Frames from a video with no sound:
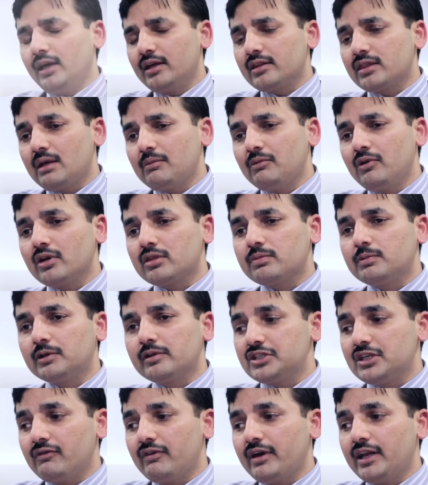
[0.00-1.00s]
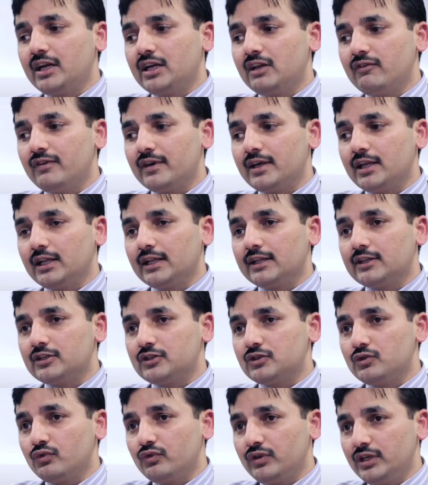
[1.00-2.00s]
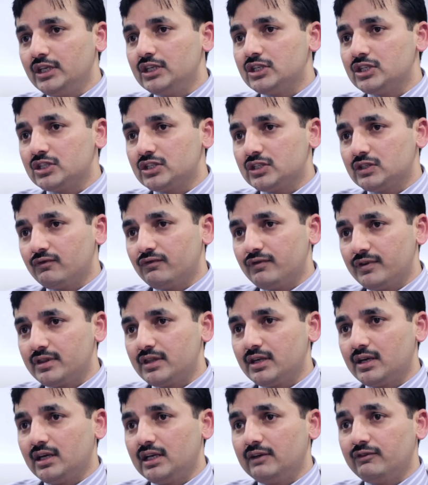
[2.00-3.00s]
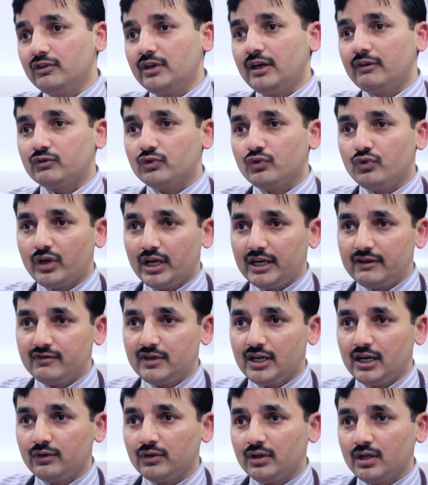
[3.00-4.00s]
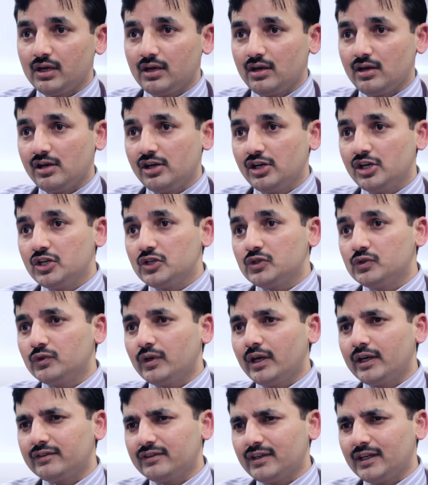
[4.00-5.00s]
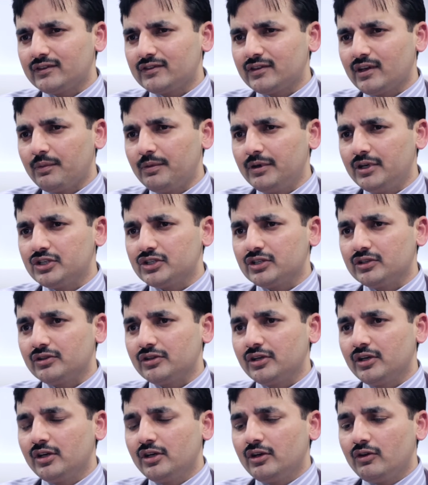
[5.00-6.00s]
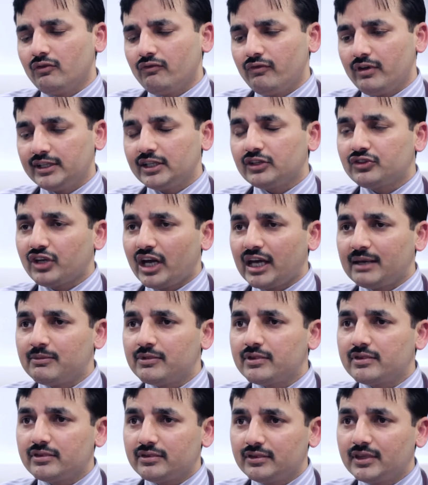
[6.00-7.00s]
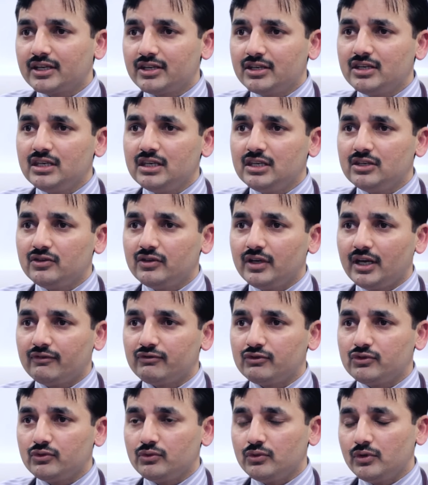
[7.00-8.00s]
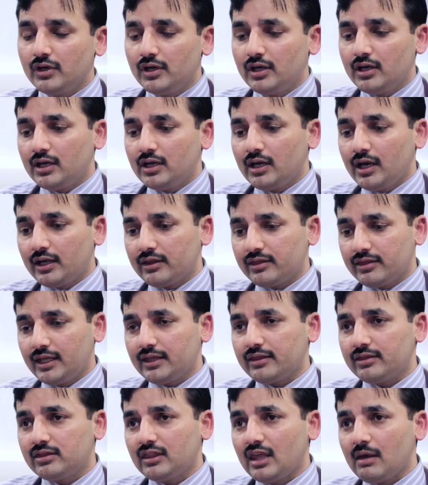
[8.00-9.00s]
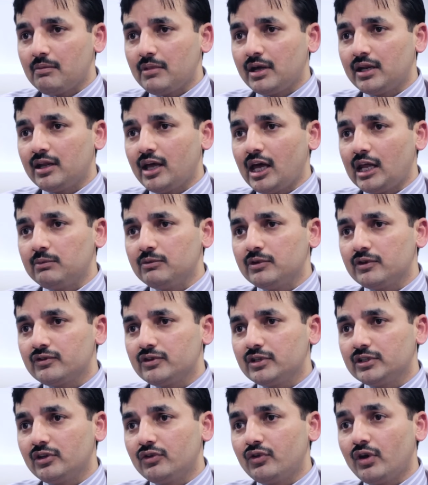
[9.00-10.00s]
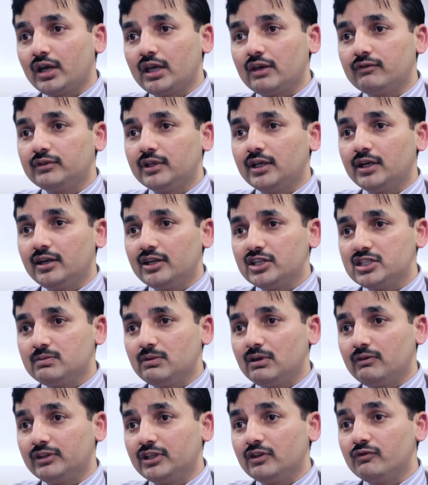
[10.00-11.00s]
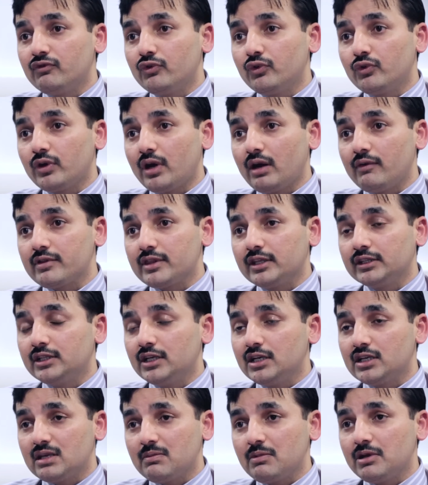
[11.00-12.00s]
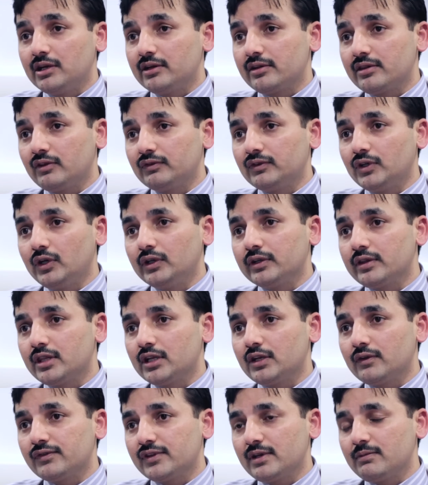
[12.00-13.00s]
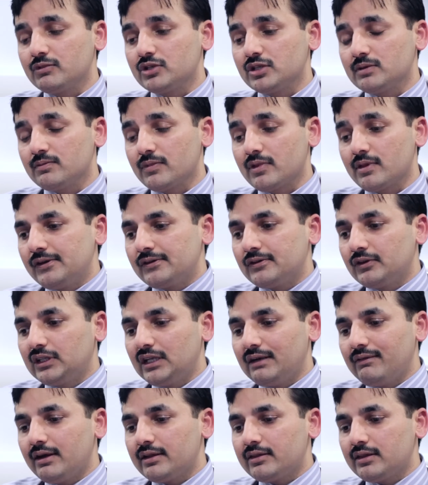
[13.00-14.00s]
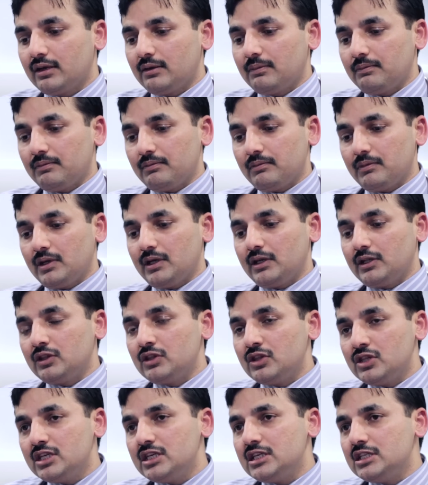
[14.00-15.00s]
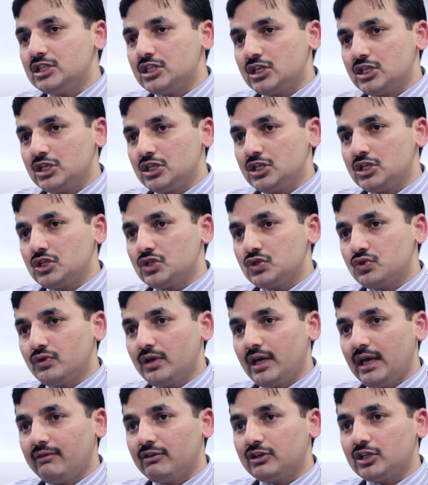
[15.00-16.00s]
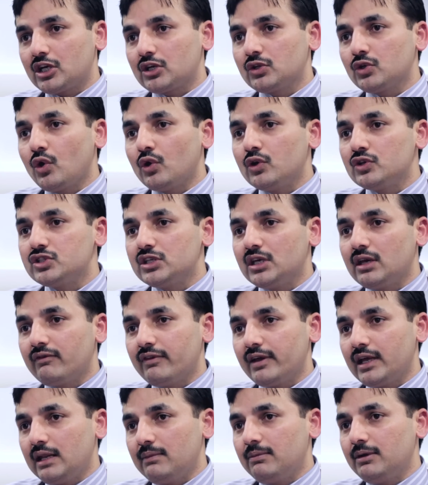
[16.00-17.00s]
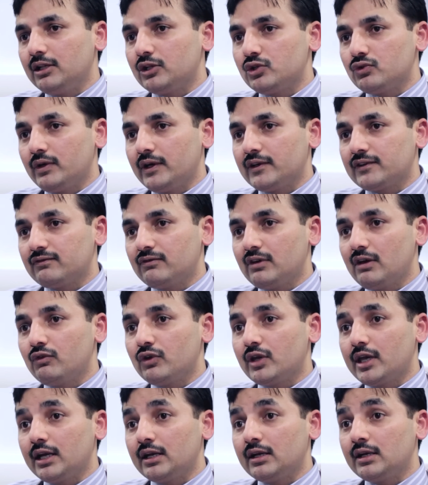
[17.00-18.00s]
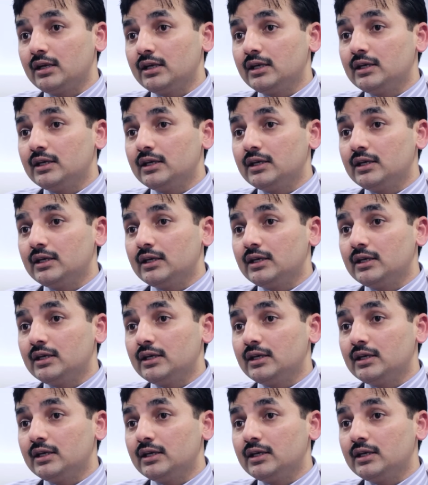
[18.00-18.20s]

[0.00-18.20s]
And some hospitals are very difficult to reach physically if you have to drive down there to assess a patient, where the time is the key. You have to assess them and administer the drug if they're eligible within 4 hours and 30 minutes of the onset of symptoms. So there was a need to have a technology available to us where we can